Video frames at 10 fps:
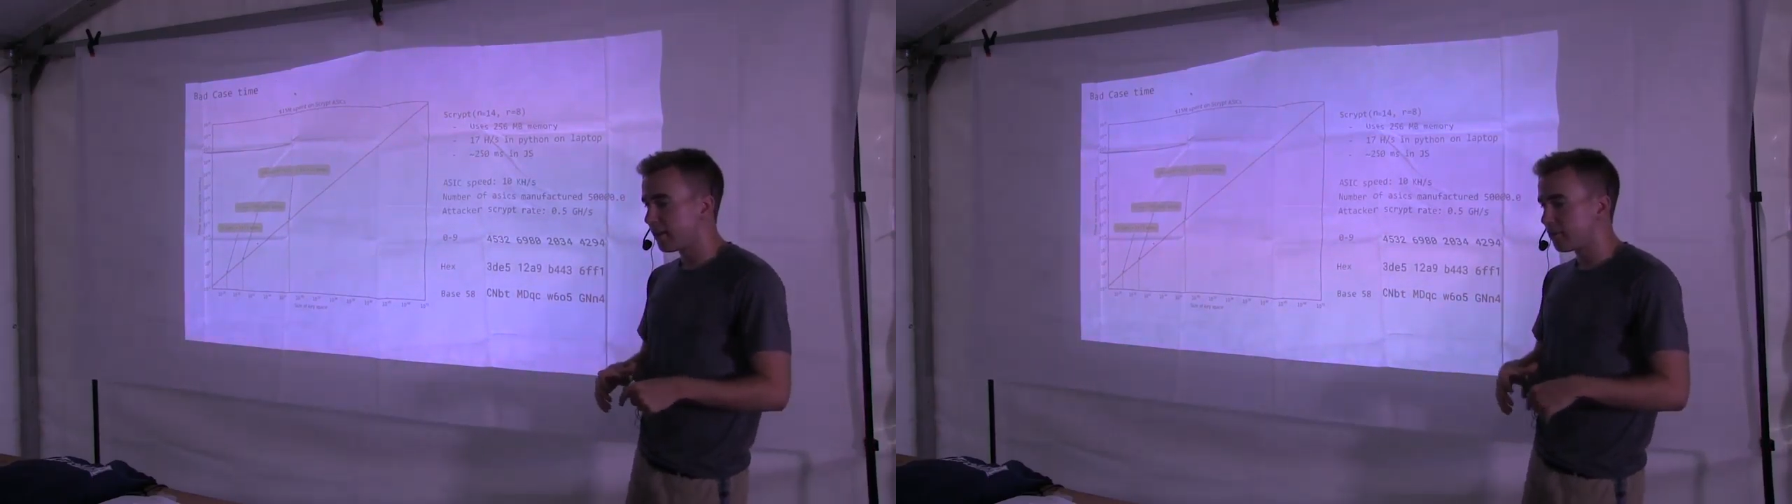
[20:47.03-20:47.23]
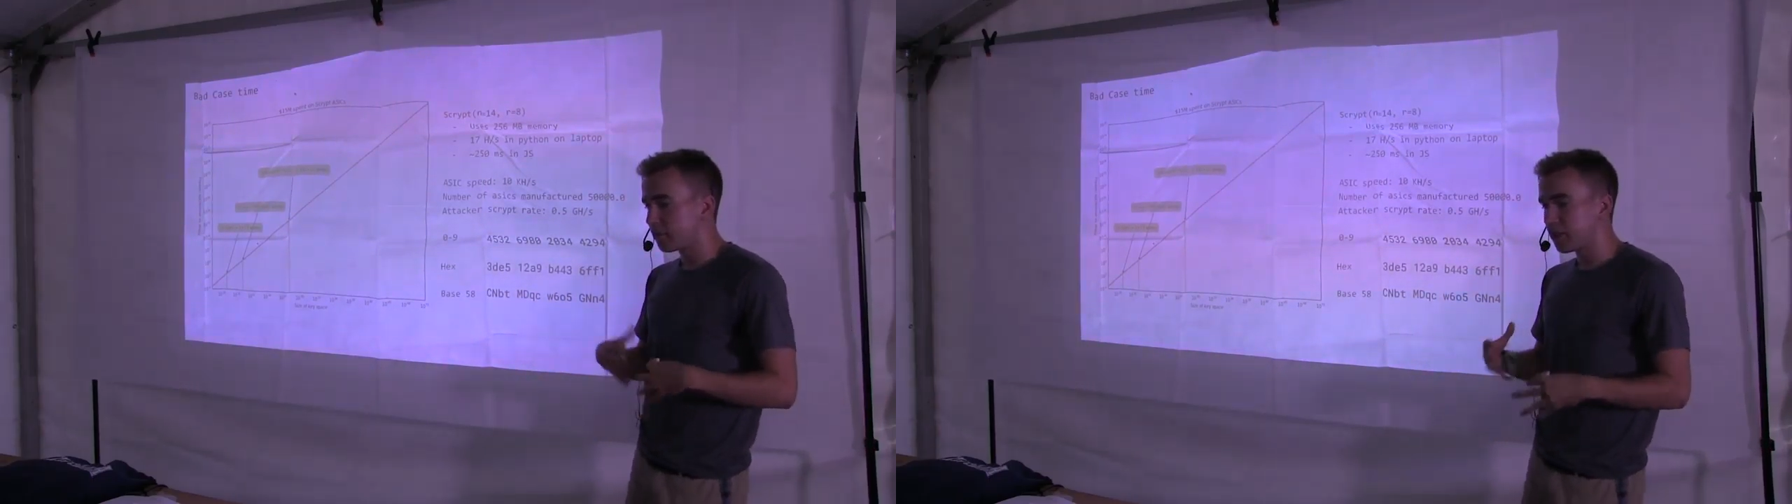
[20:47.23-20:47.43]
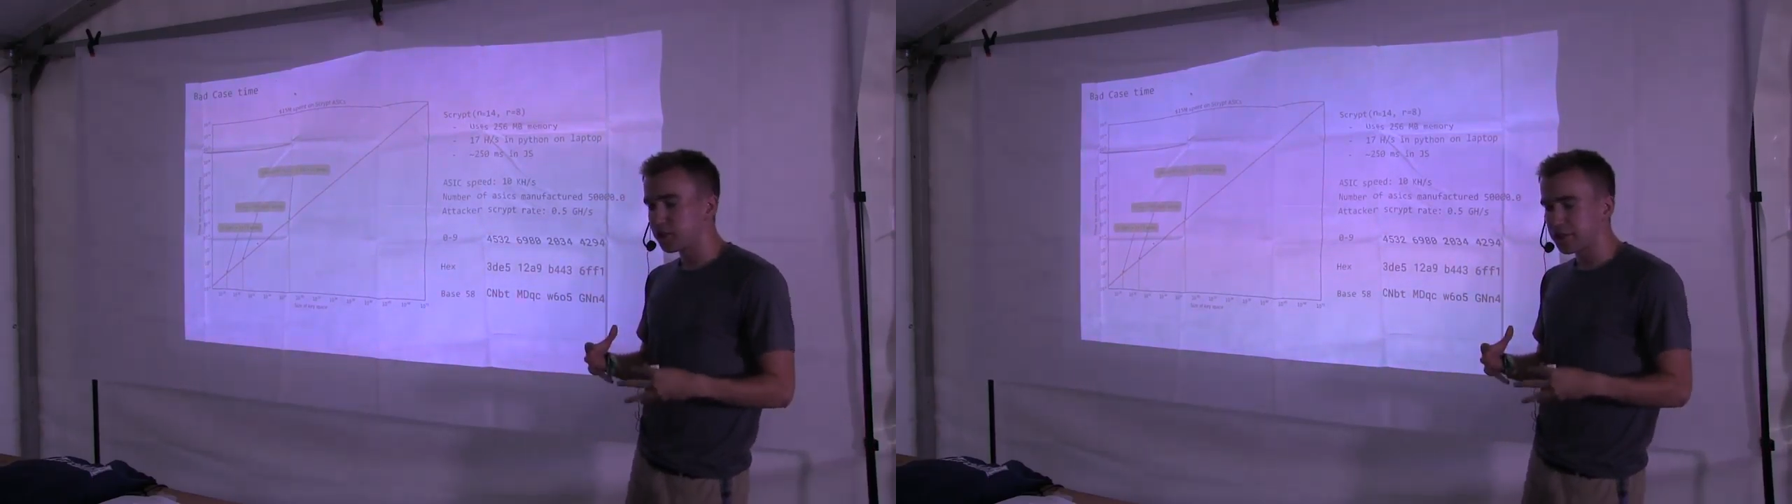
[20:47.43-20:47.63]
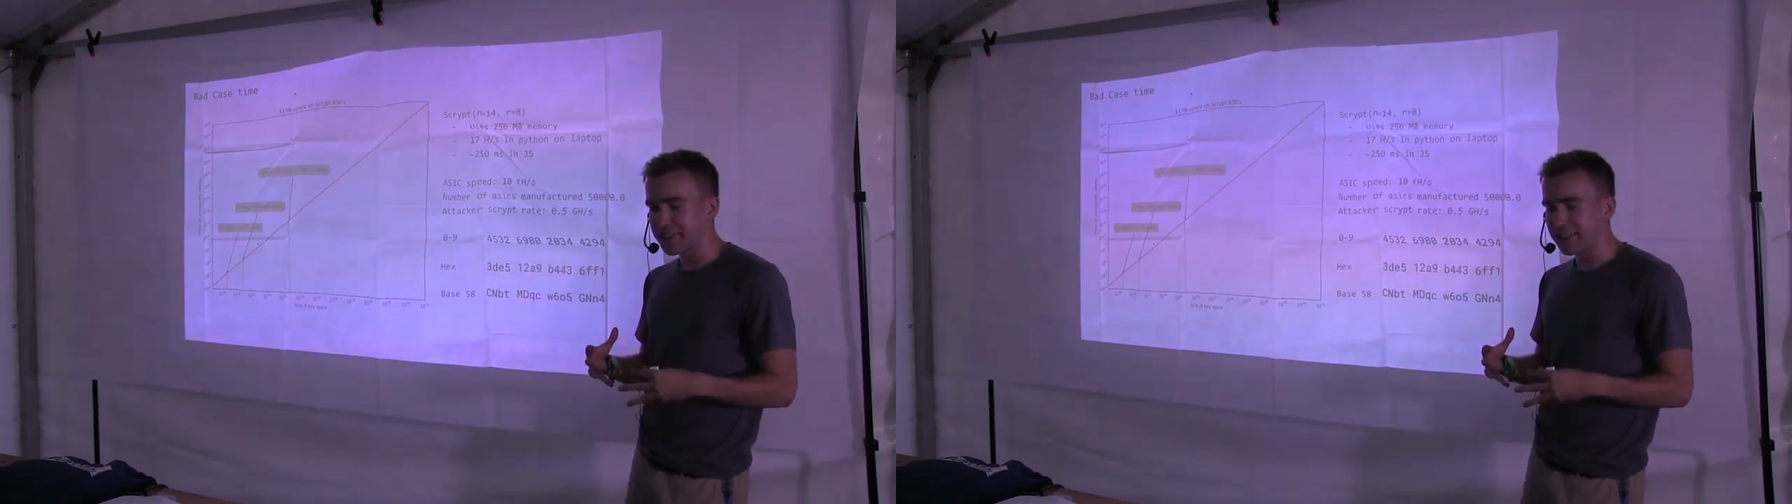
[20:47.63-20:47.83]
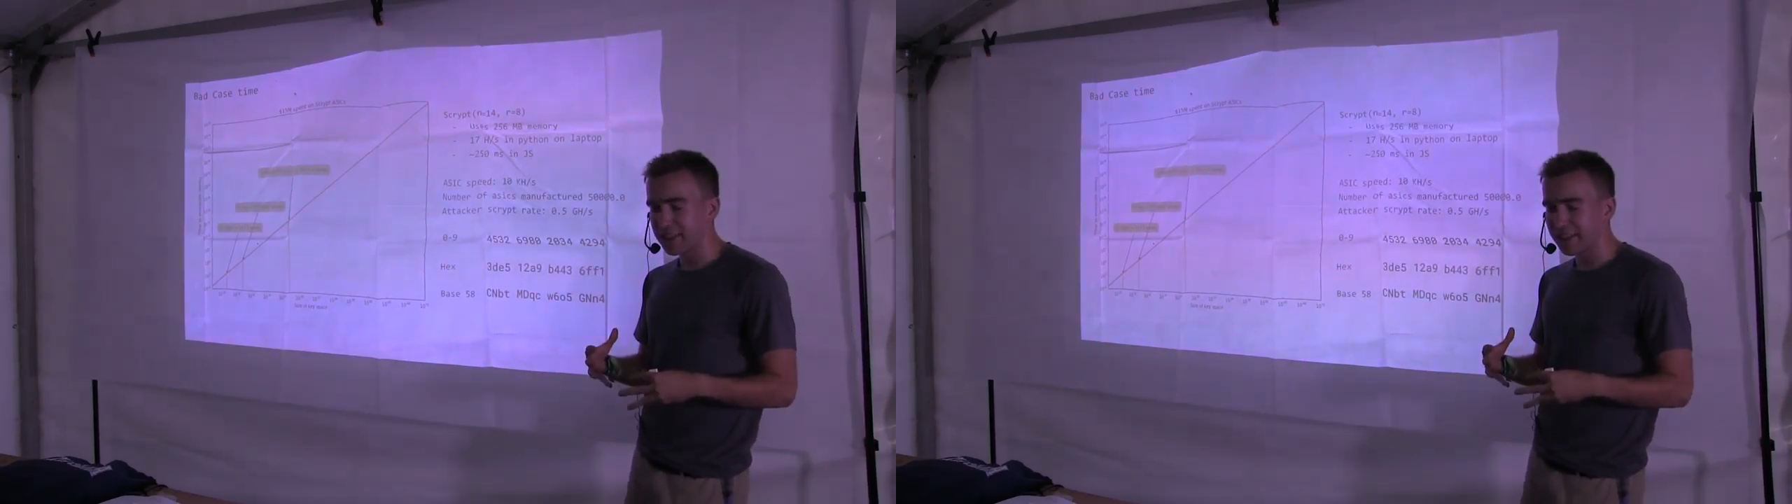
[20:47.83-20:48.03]
if we're
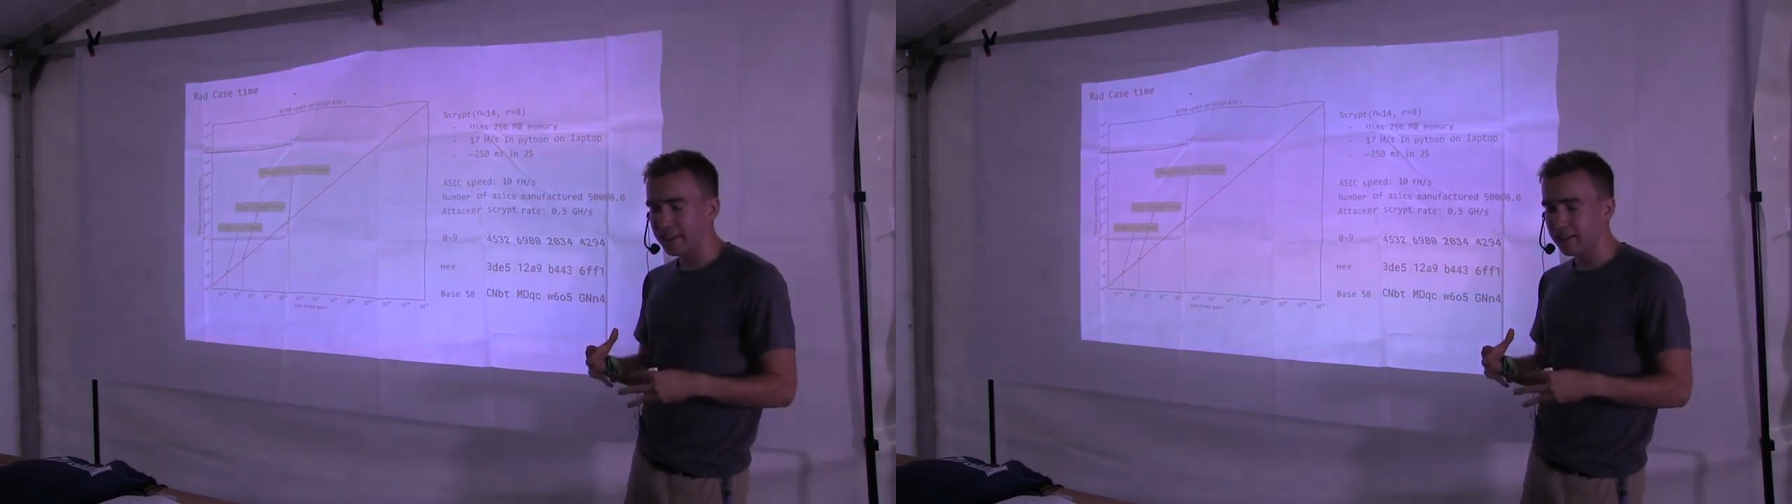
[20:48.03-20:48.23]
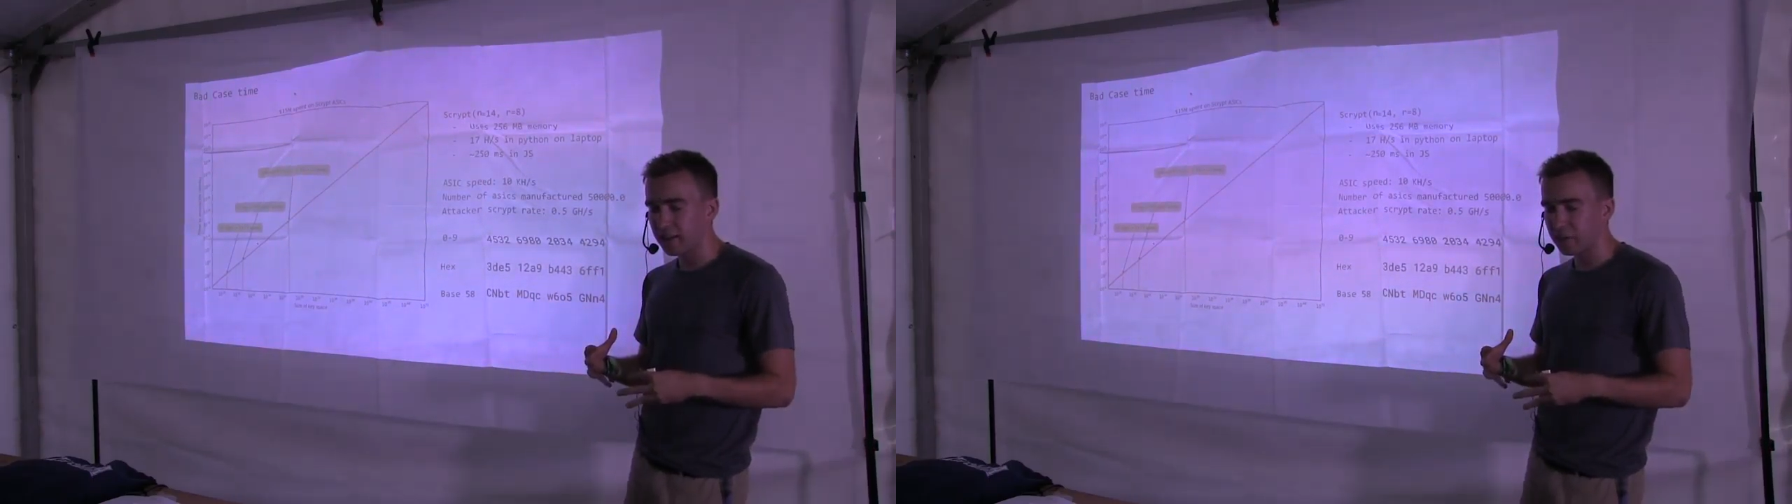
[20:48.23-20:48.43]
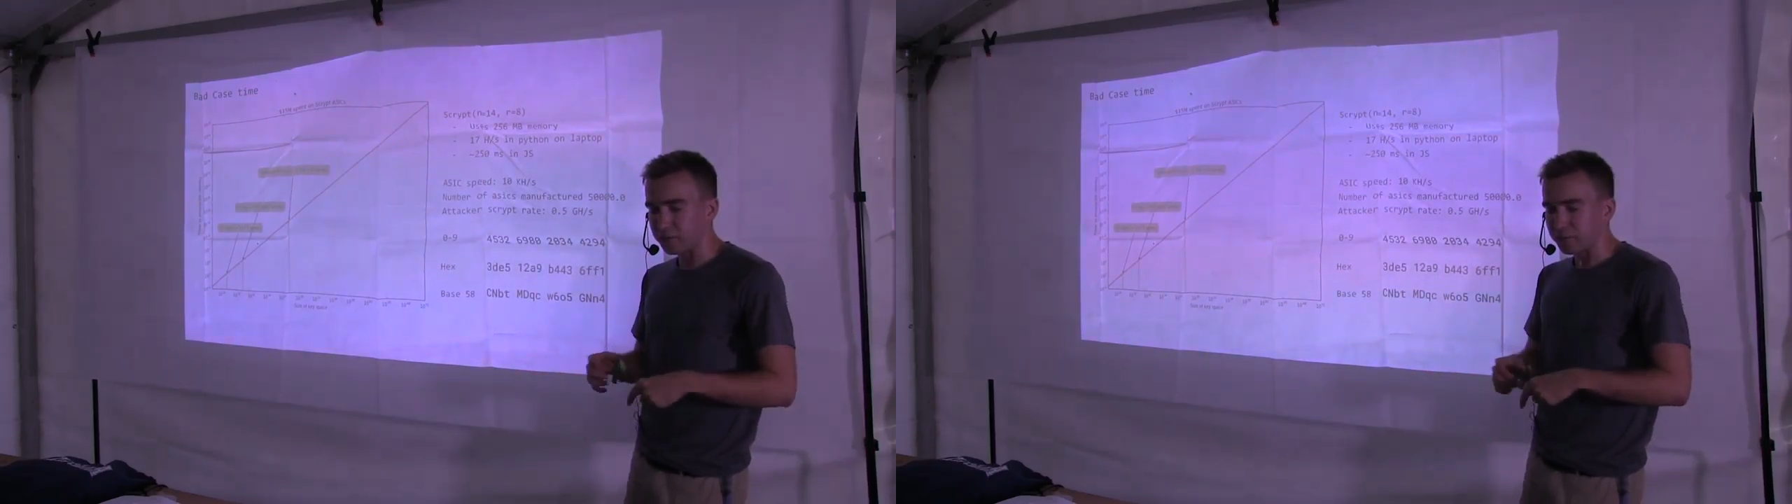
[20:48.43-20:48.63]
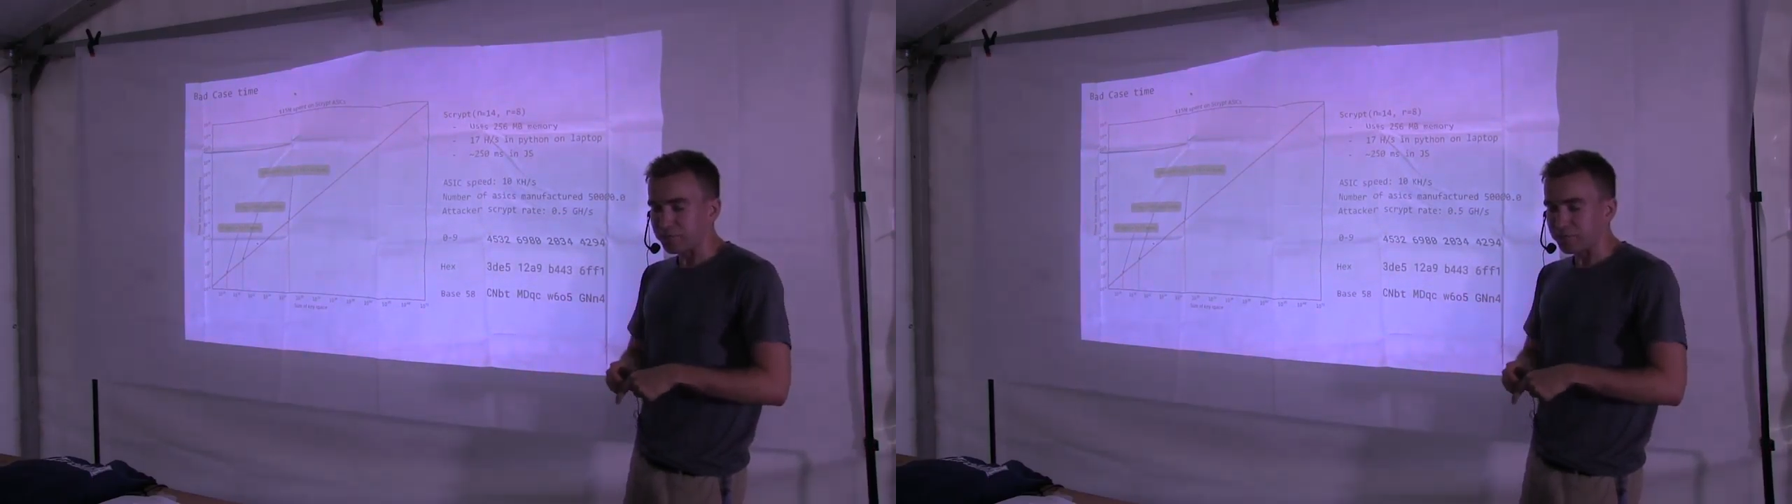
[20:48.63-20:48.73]
interested in